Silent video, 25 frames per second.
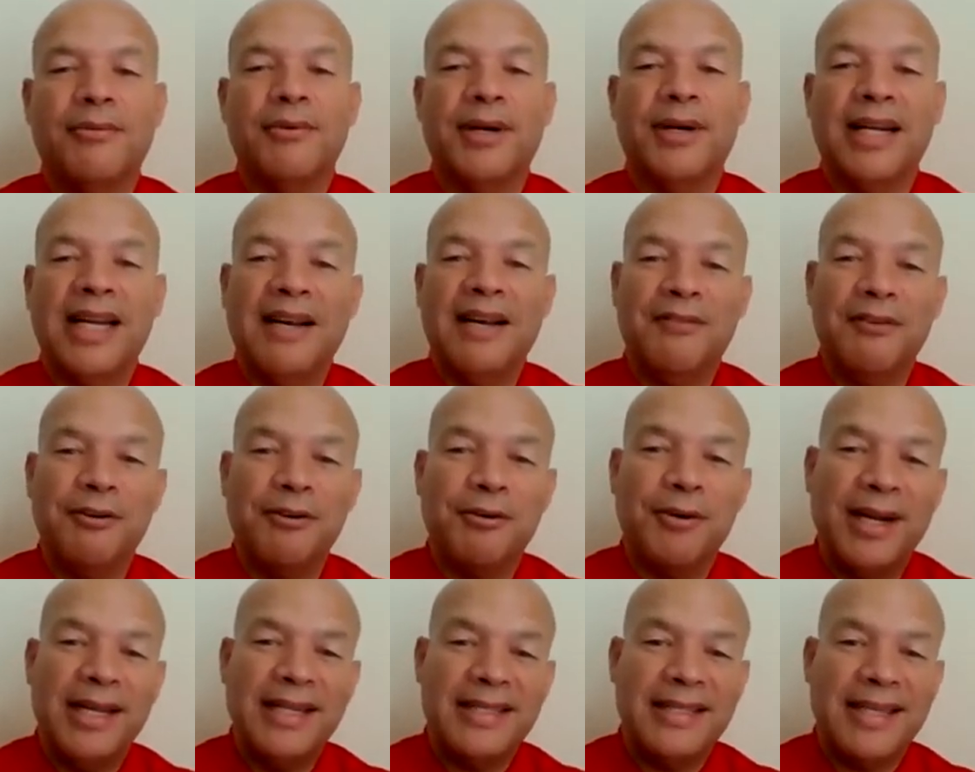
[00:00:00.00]
We're going to have a
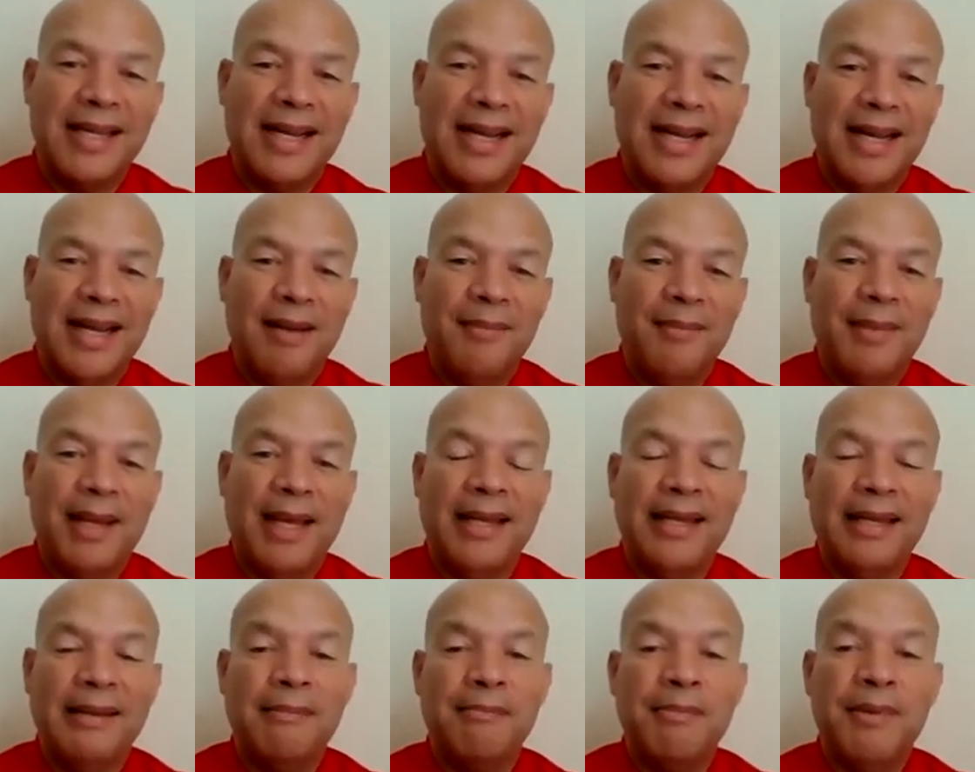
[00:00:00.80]
great time.
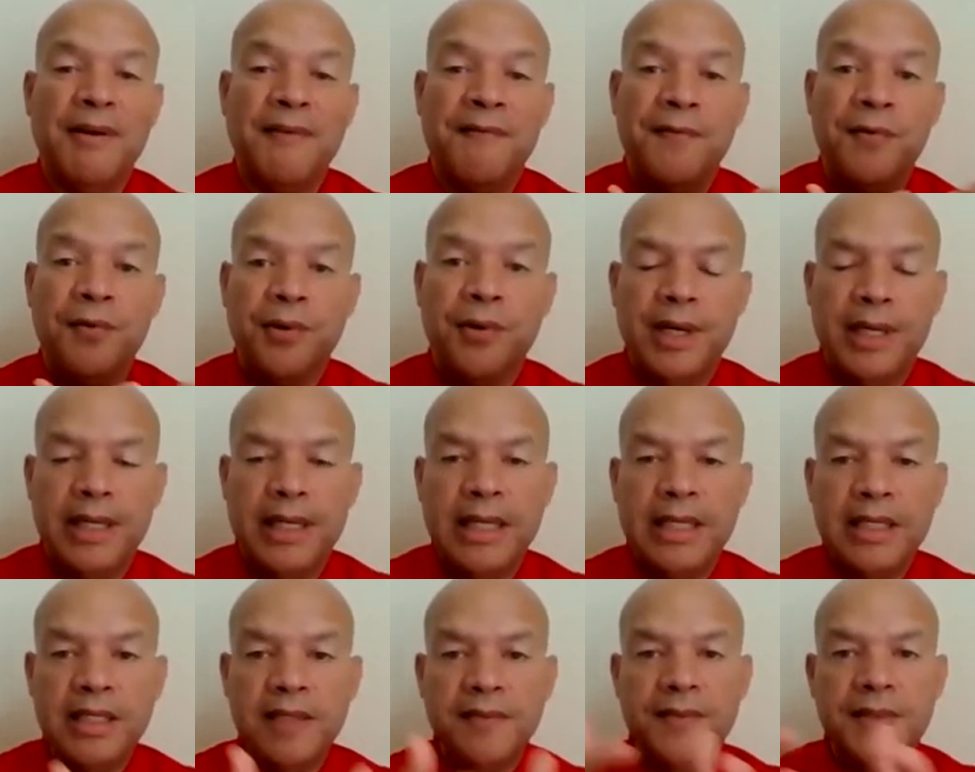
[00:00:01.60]
And before
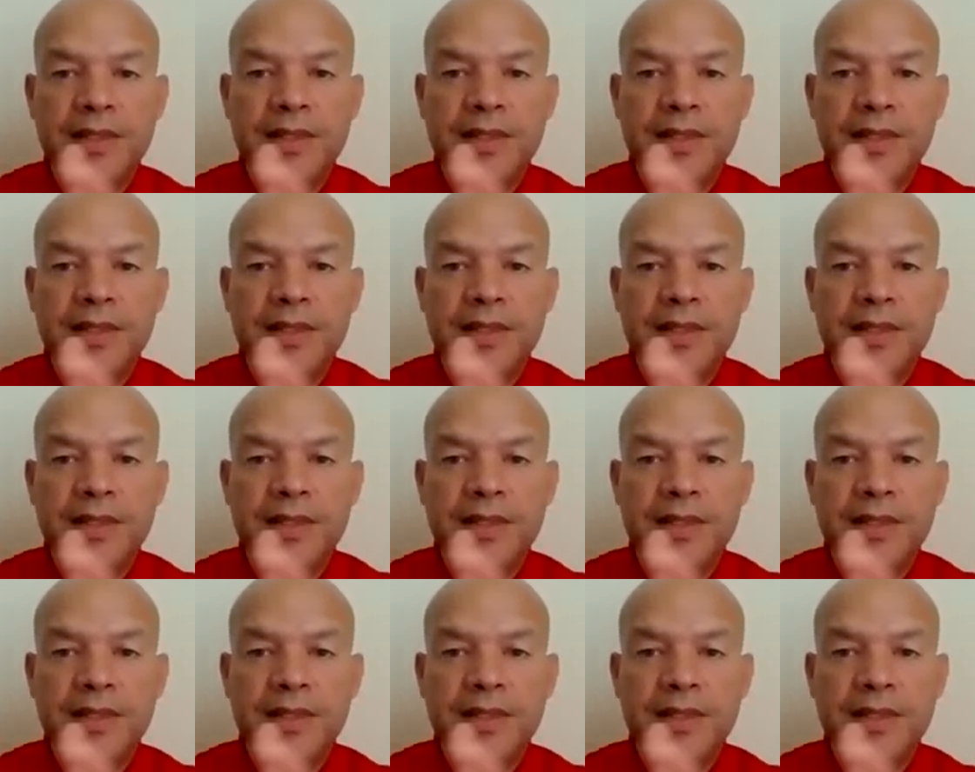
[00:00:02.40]
each of the